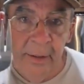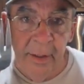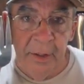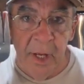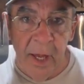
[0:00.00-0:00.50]

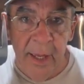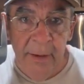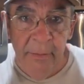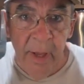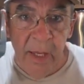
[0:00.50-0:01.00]
The
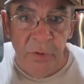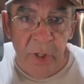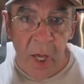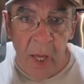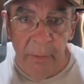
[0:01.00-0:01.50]
time has
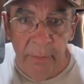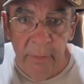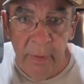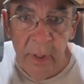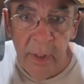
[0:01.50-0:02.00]
come
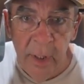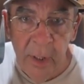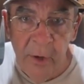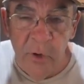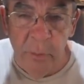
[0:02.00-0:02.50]

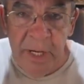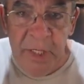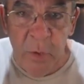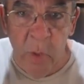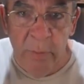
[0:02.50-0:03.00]
for me
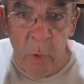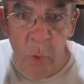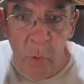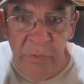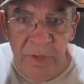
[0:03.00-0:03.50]
to
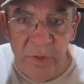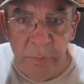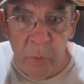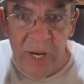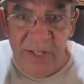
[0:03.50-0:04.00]
remove this
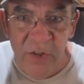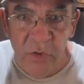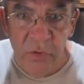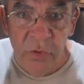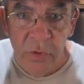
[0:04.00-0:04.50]

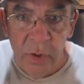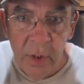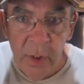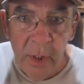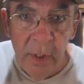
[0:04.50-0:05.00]
precious
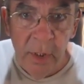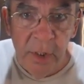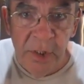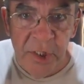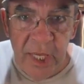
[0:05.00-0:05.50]

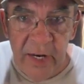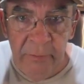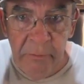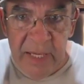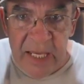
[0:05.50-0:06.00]
set of
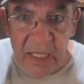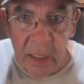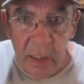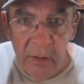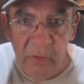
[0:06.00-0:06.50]
meat
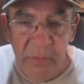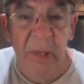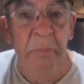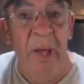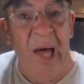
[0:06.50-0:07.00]
from
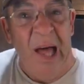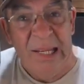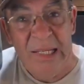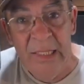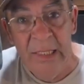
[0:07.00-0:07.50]
the
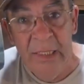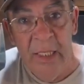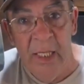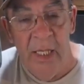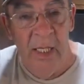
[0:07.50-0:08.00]
pot.
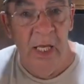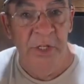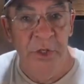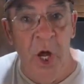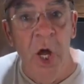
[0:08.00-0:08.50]
A
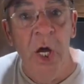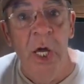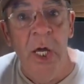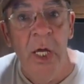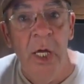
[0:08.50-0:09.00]

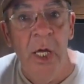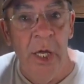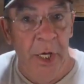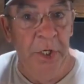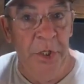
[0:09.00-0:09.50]
tongue
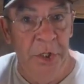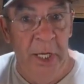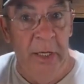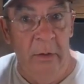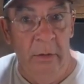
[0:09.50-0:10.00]
and a
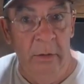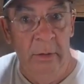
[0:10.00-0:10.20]
tail.